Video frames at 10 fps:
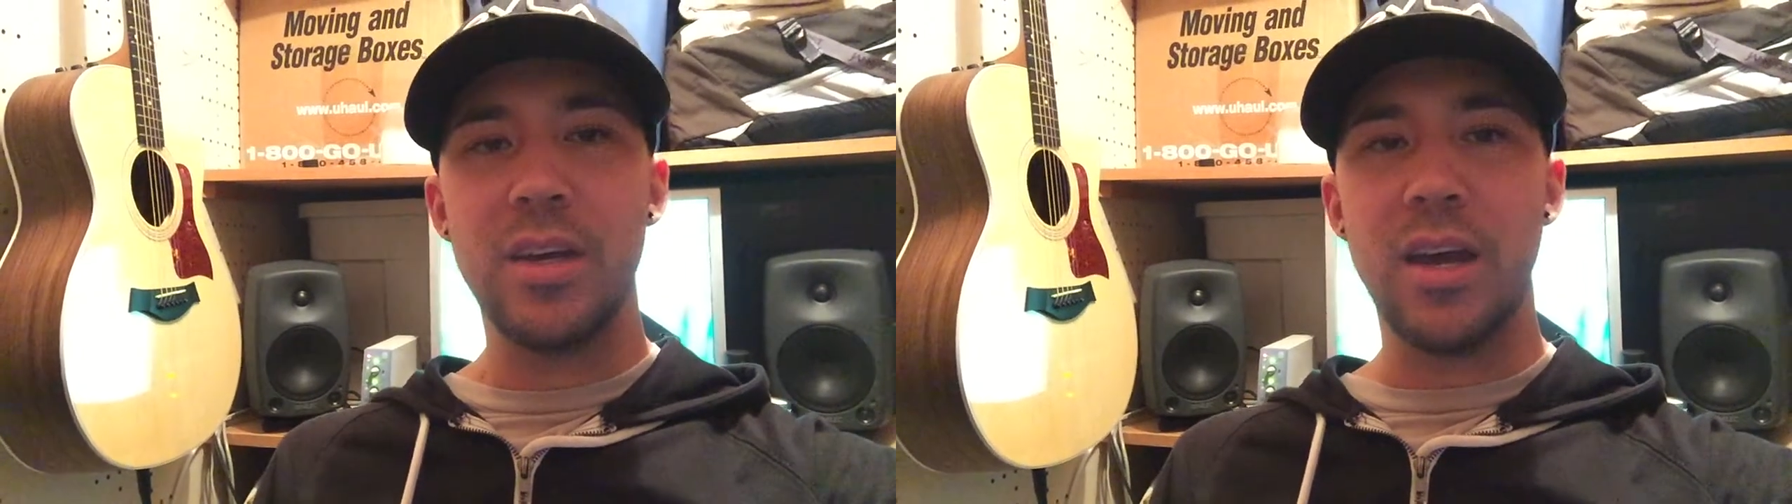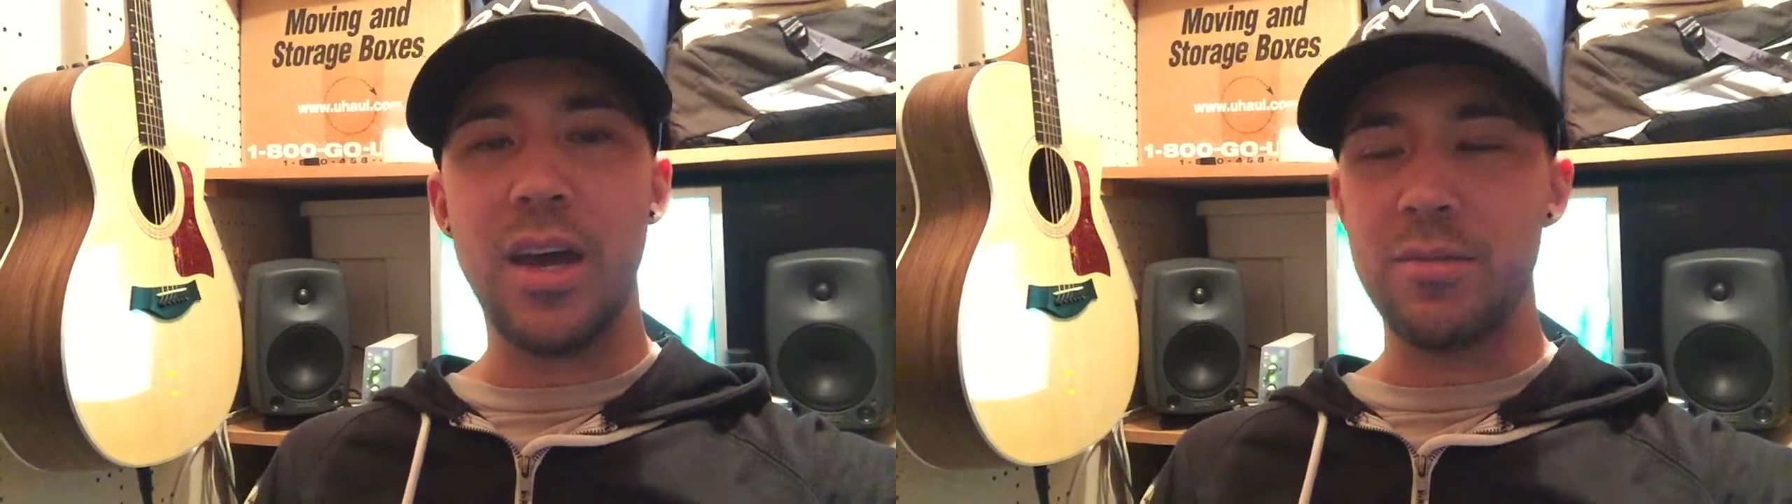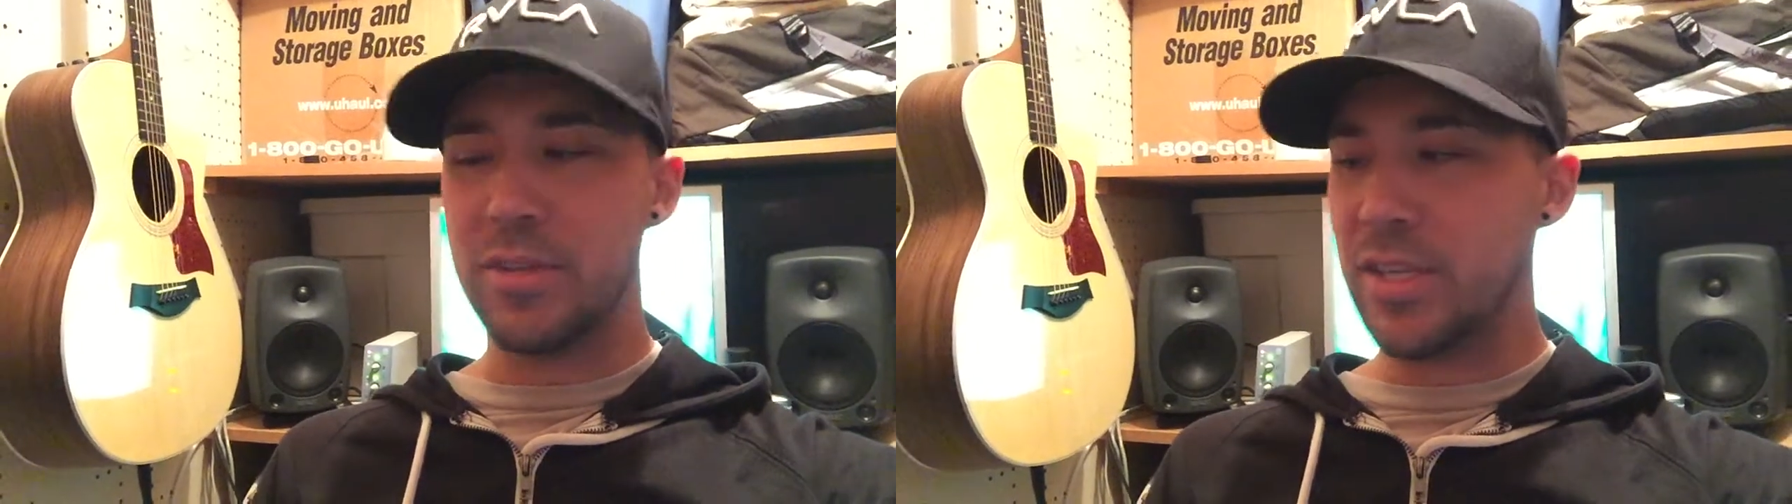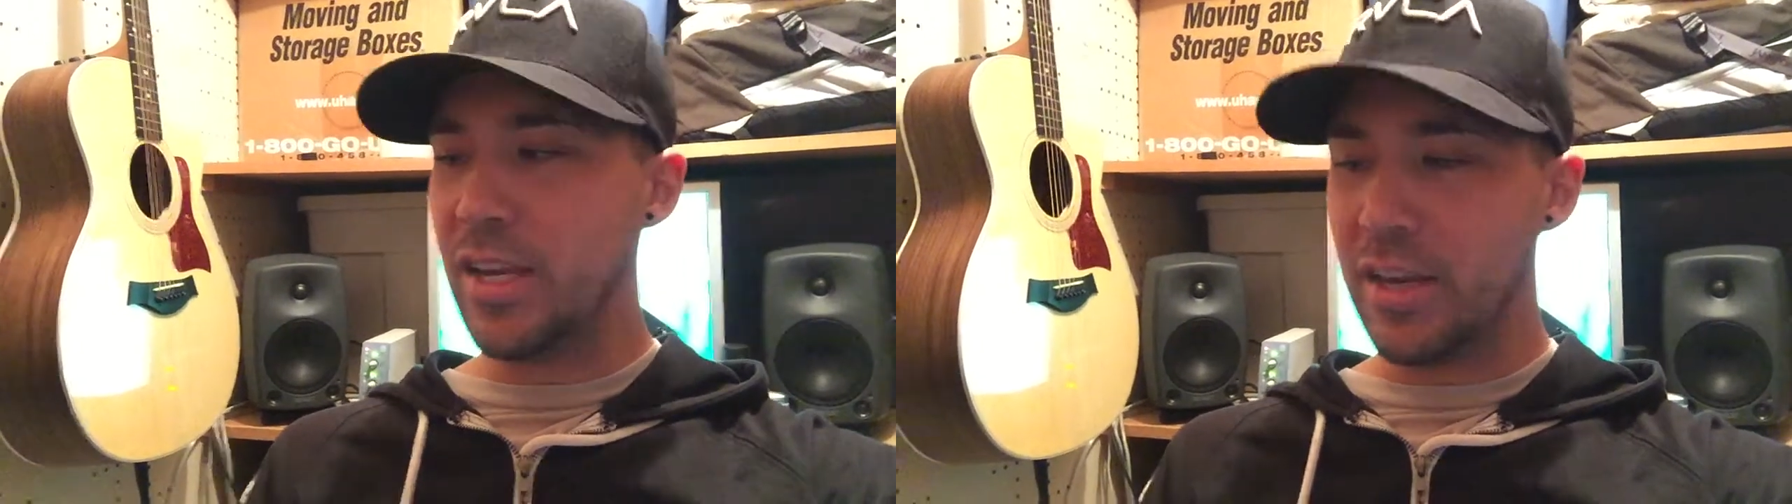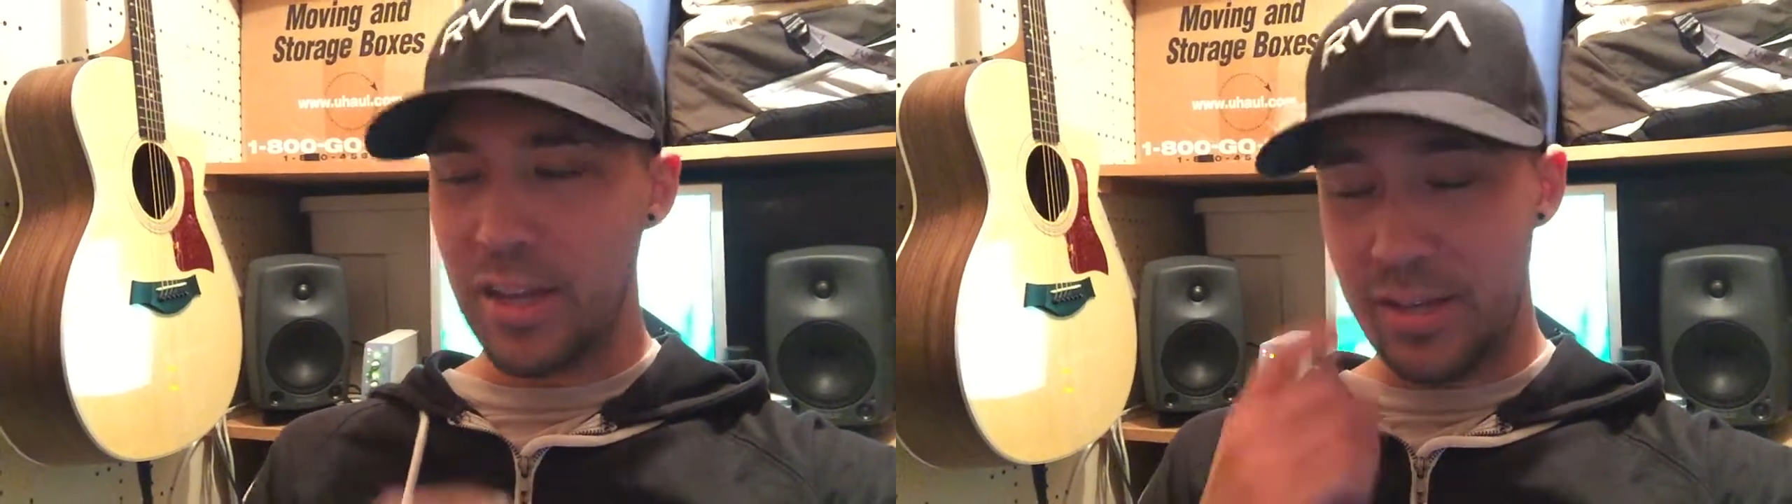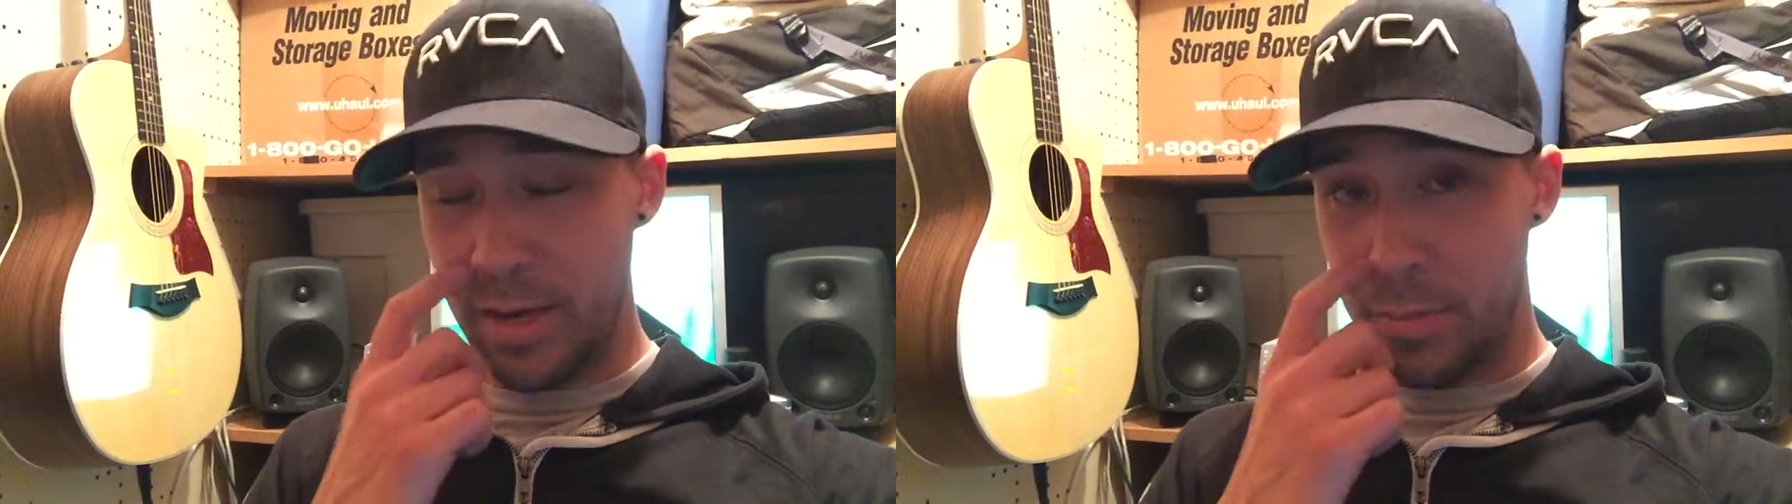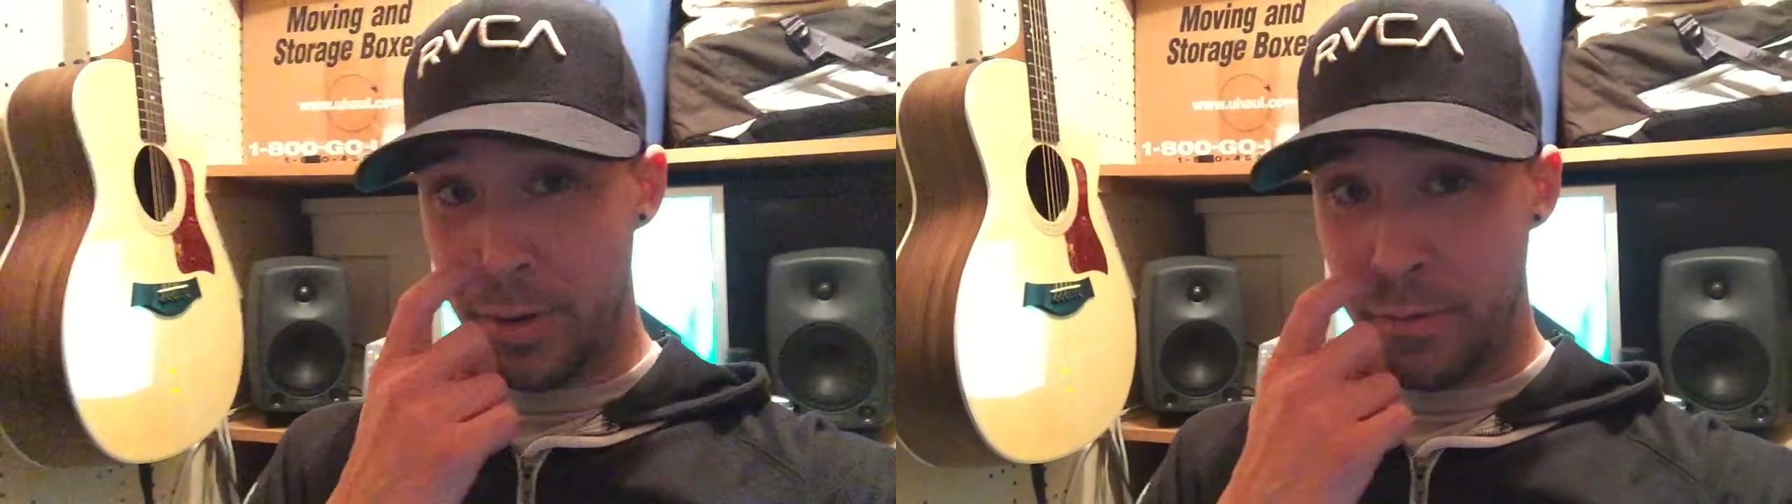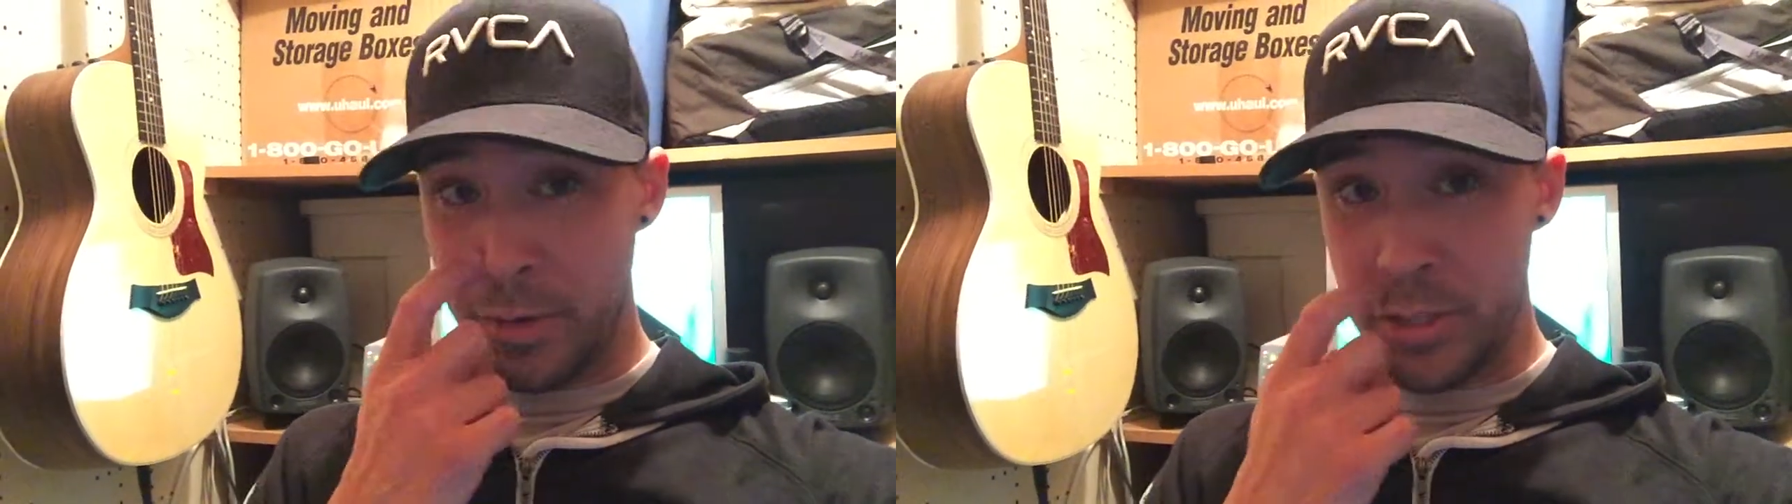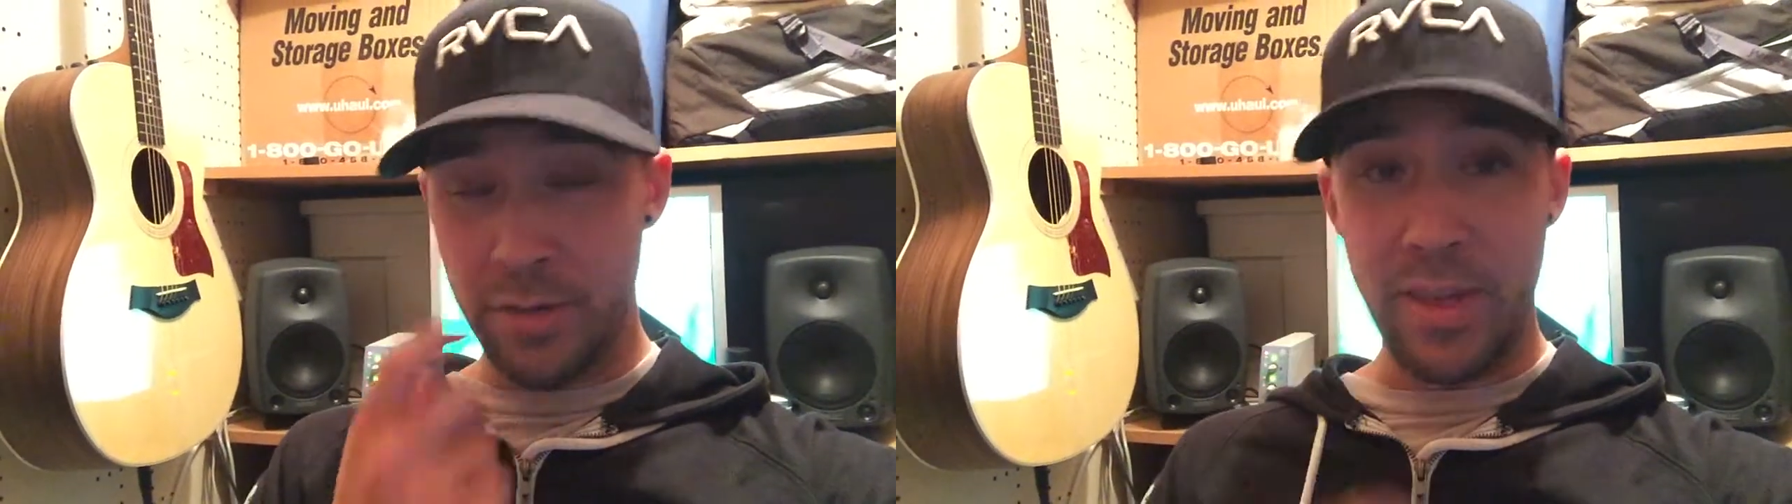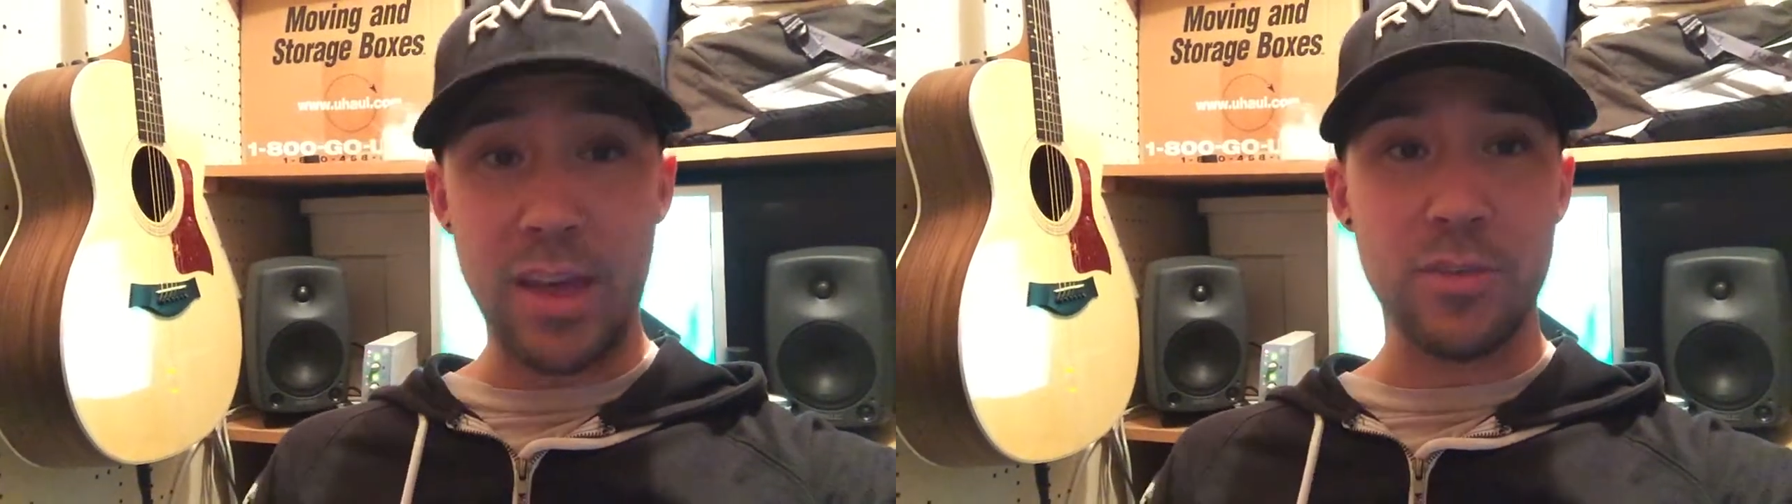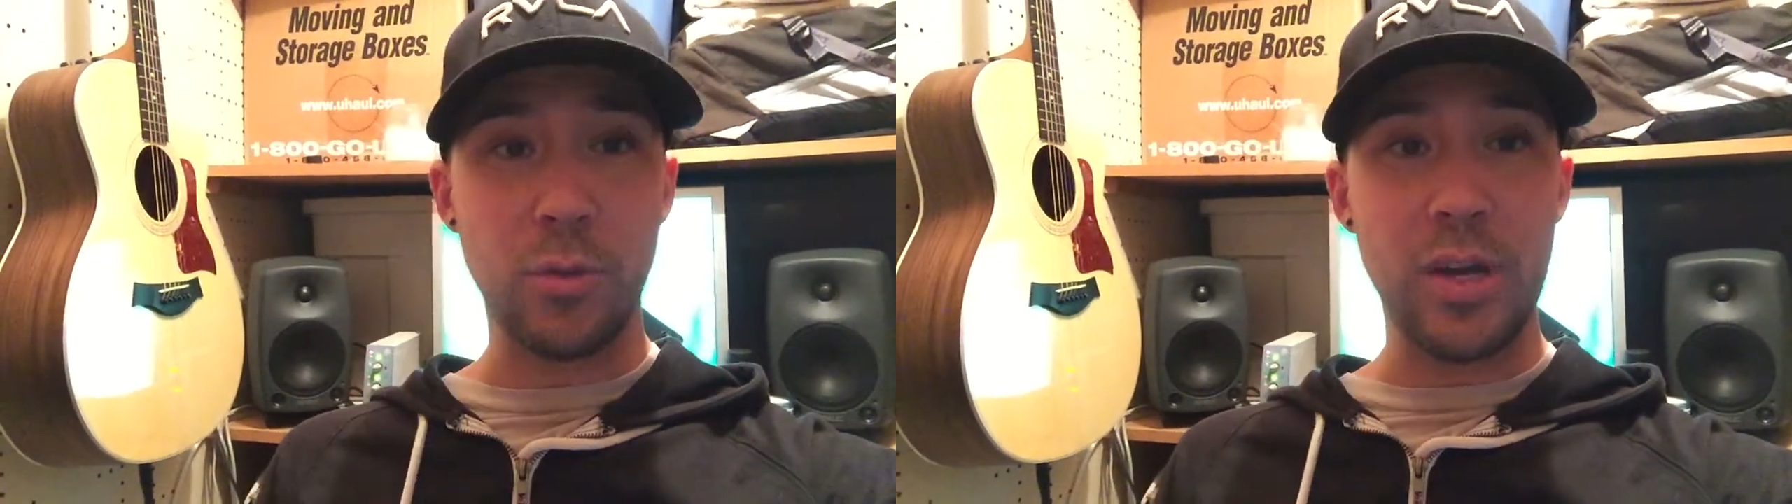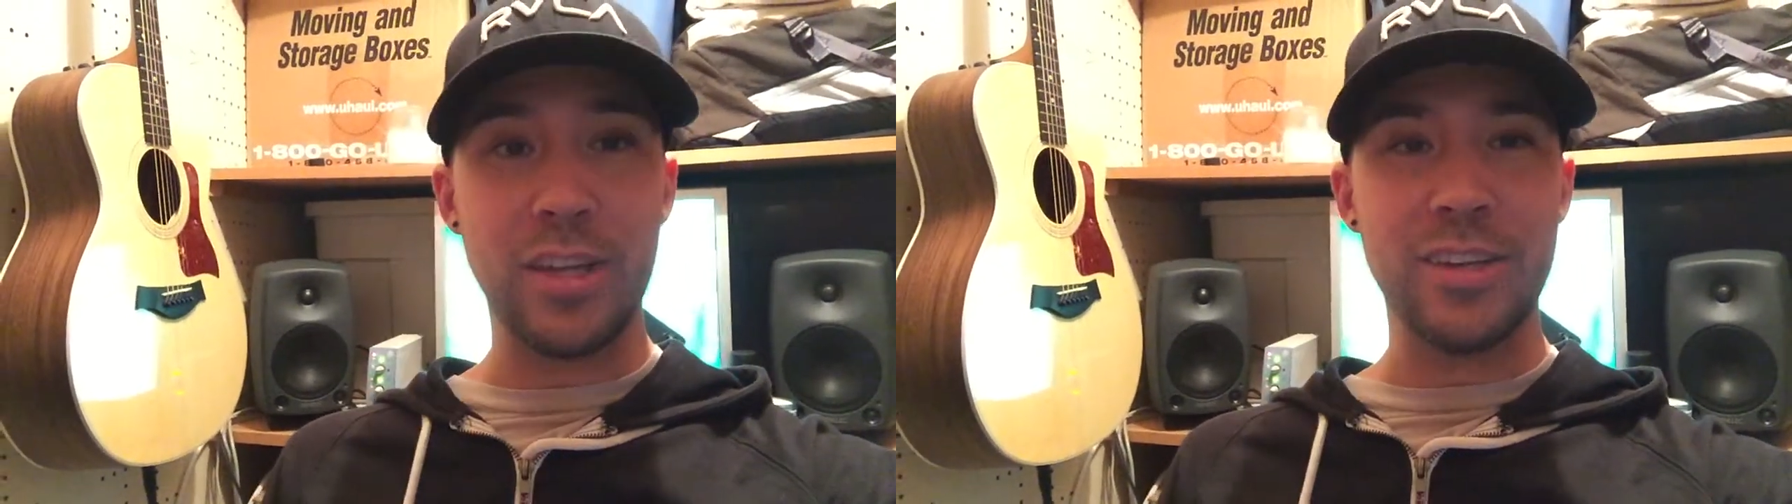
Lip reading: because they did a contemporary version of that as well,